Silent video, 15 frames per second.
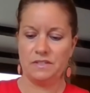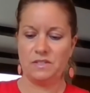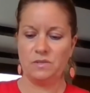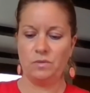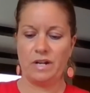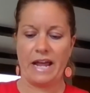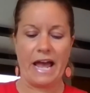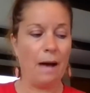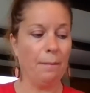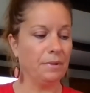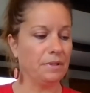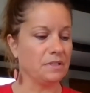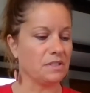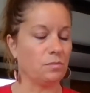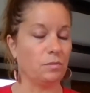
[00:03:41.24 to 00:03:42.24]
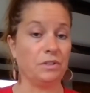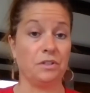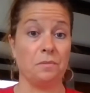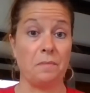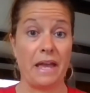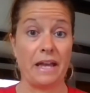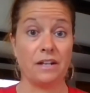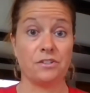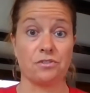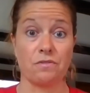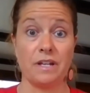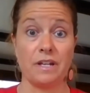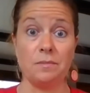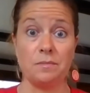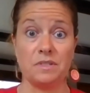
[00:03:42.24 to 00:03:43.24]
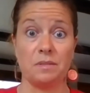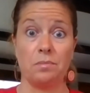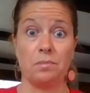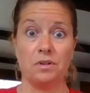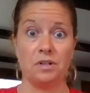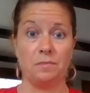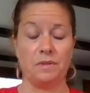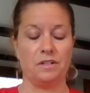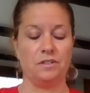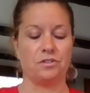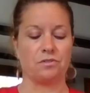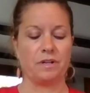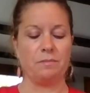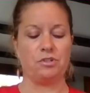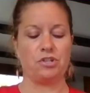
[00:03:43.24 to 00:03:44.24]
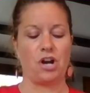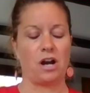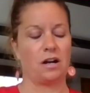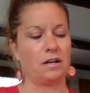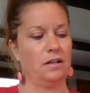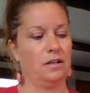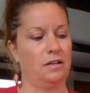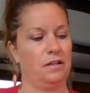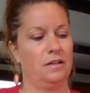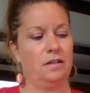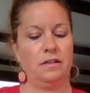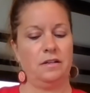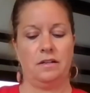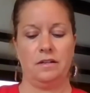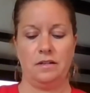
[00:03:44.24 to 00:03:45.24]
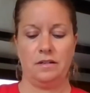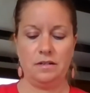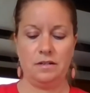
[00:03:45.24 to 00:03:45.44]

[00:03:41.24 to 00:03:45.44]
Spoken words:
This is what happens when you make dreams and put them in a dream jar.